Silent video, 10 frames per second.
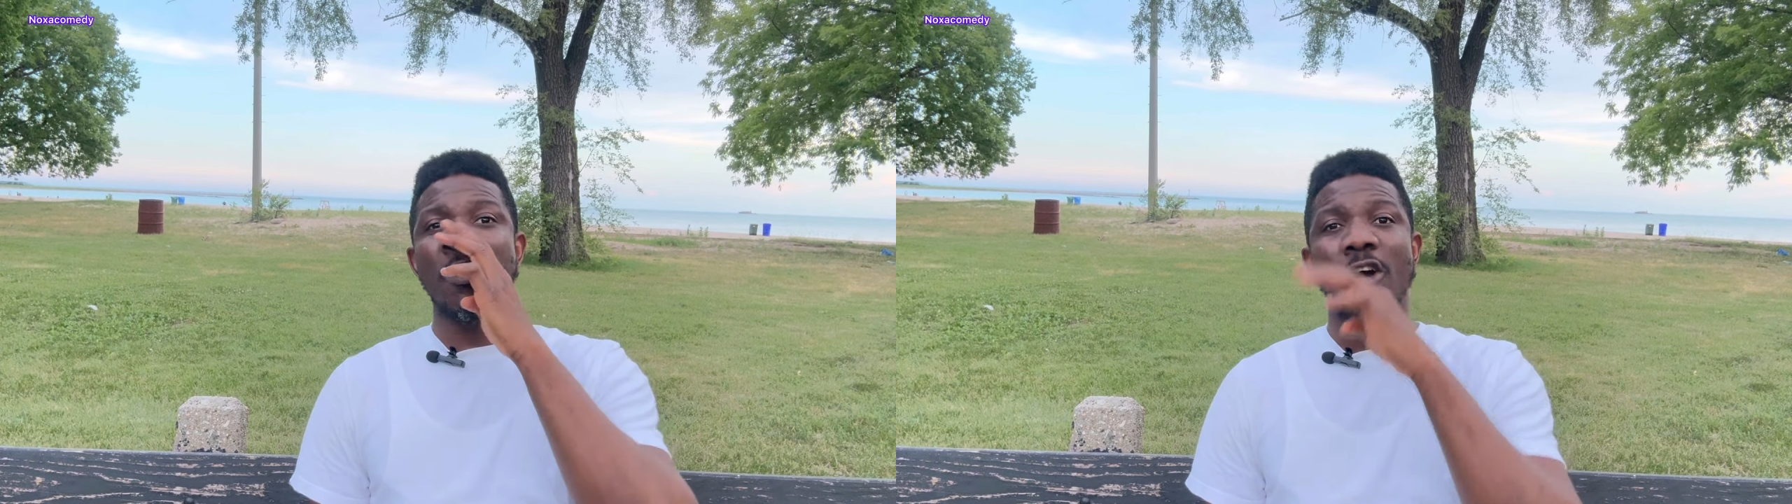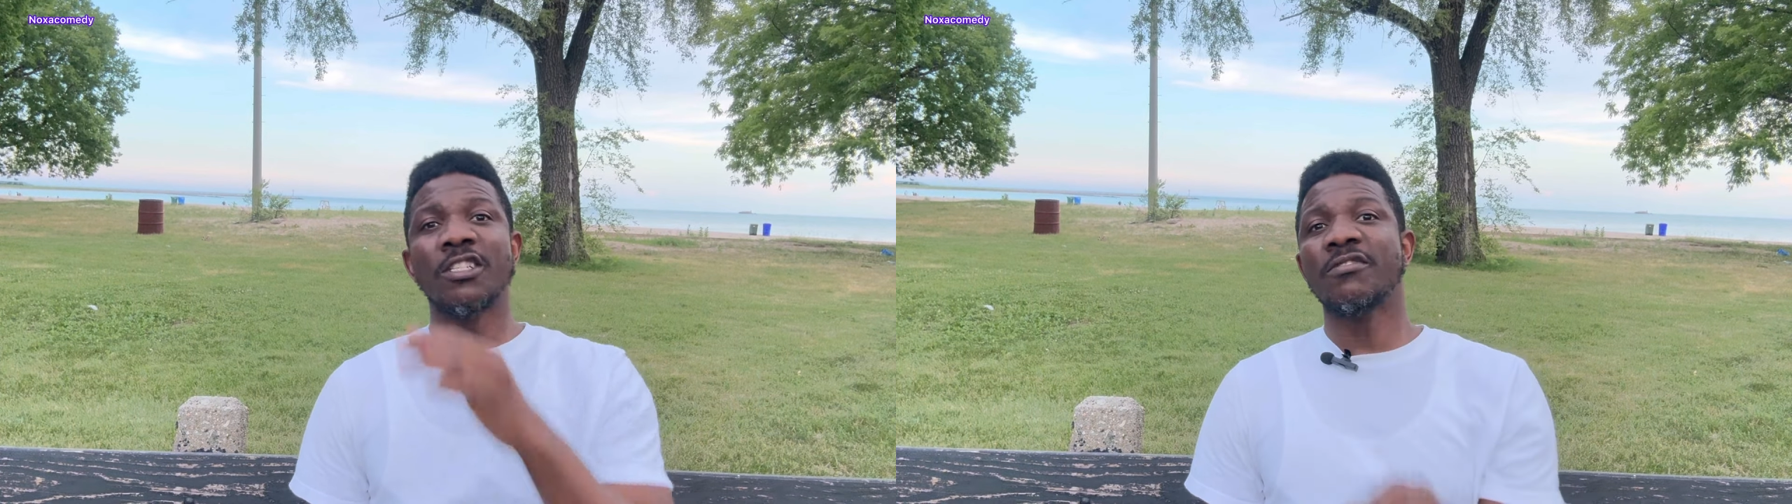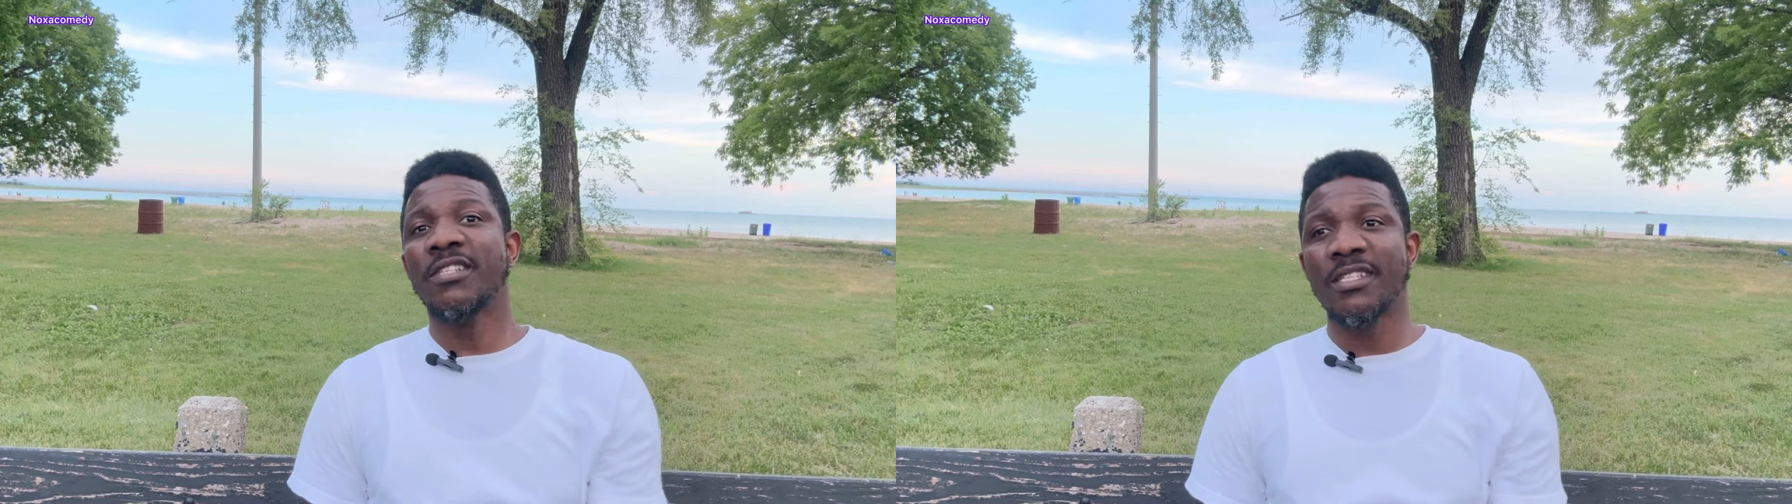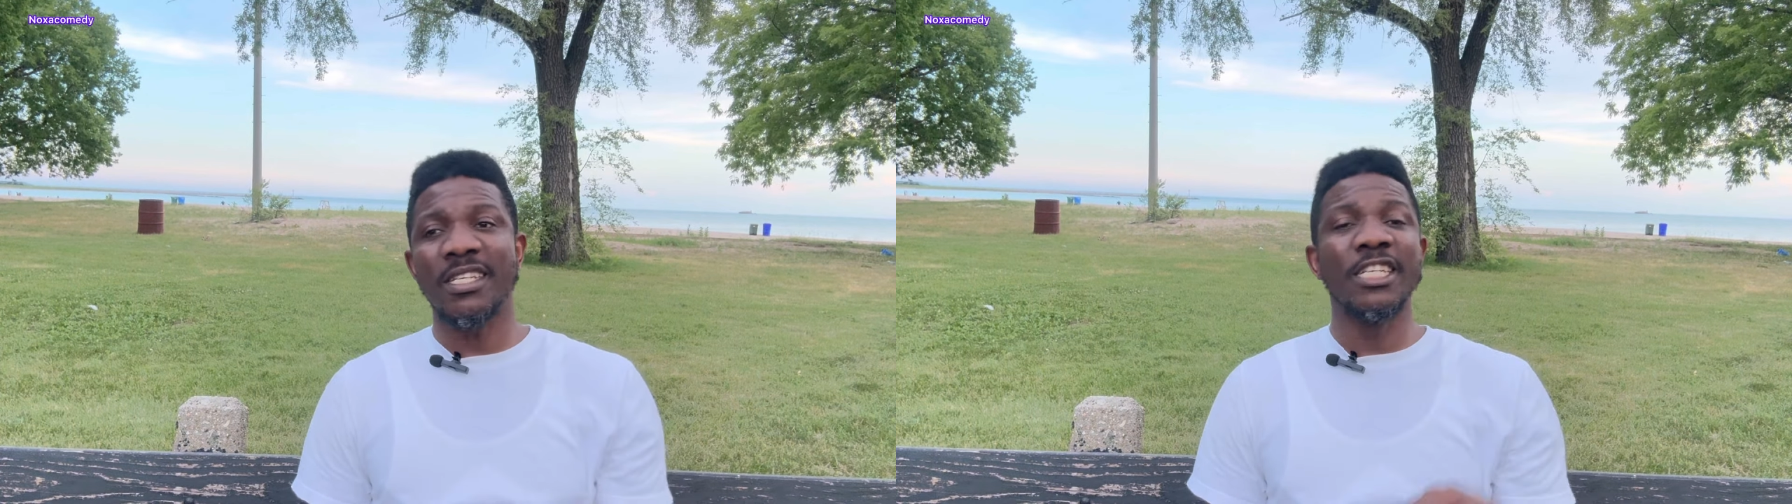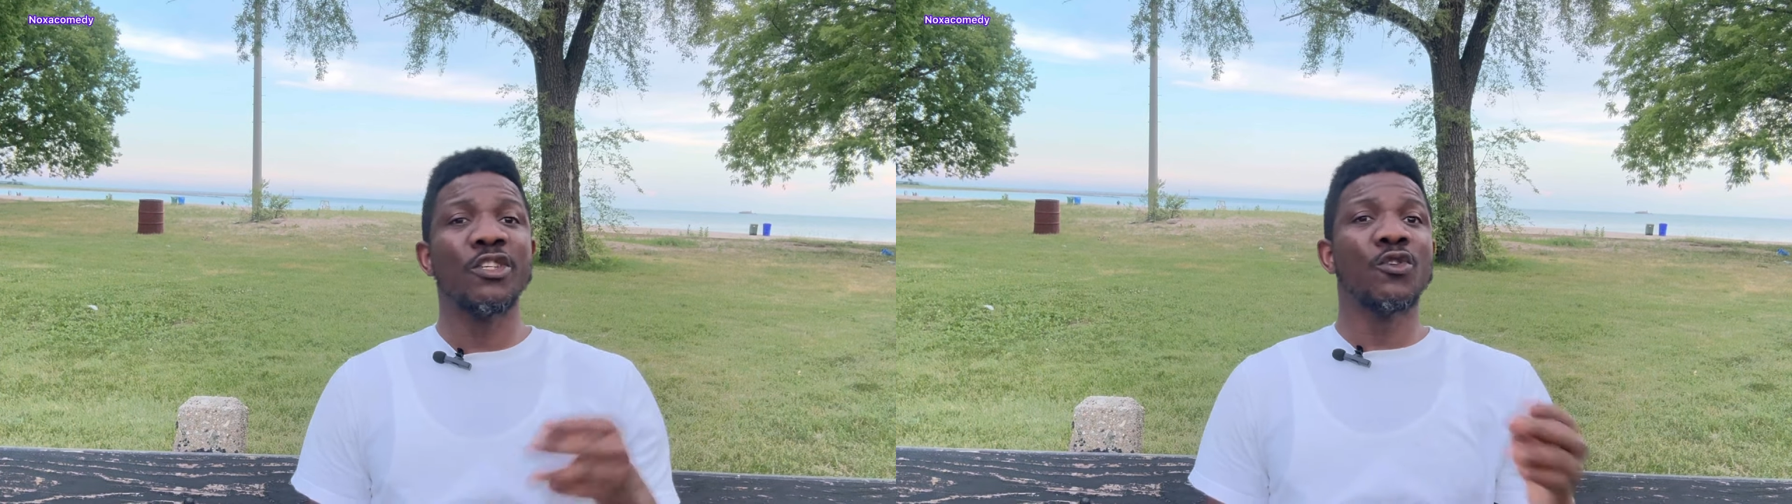countries
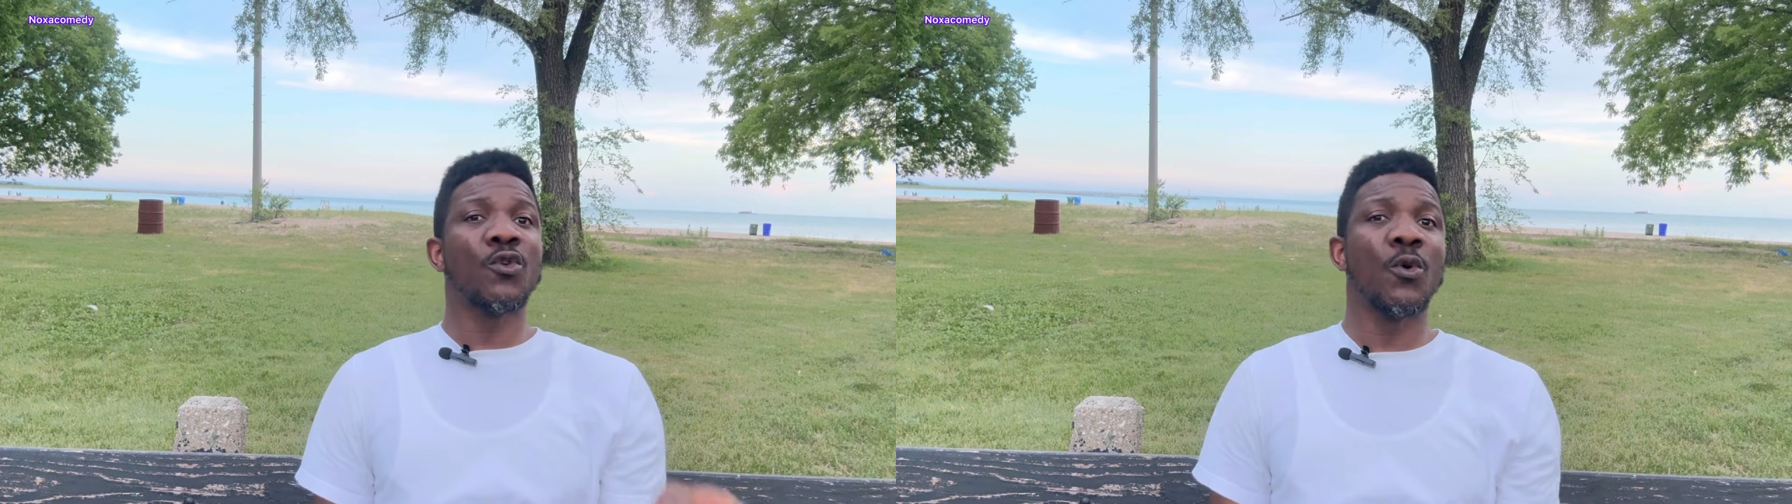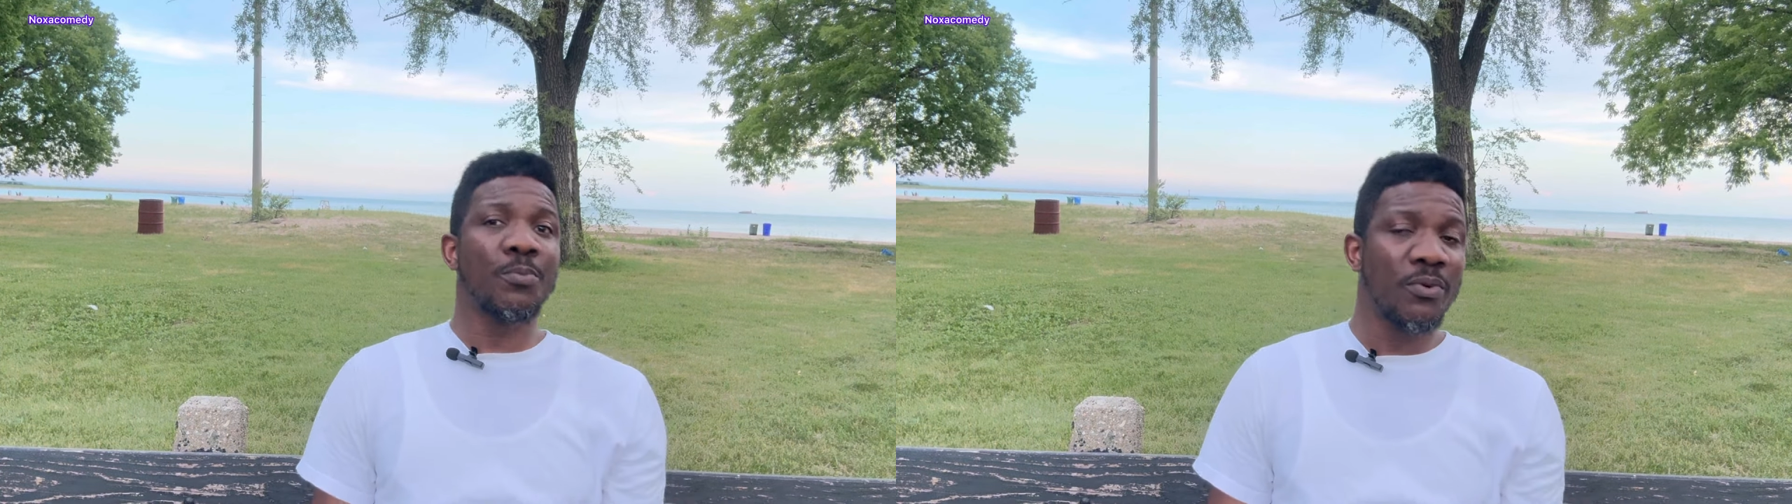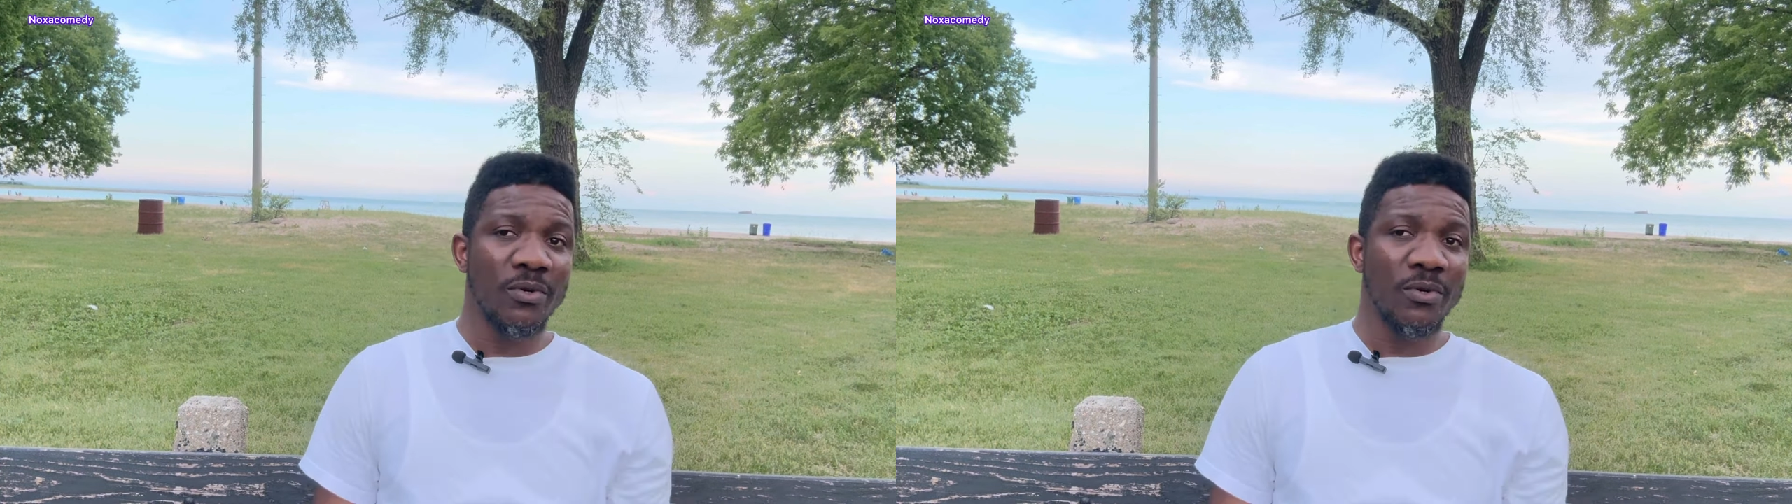in Europe,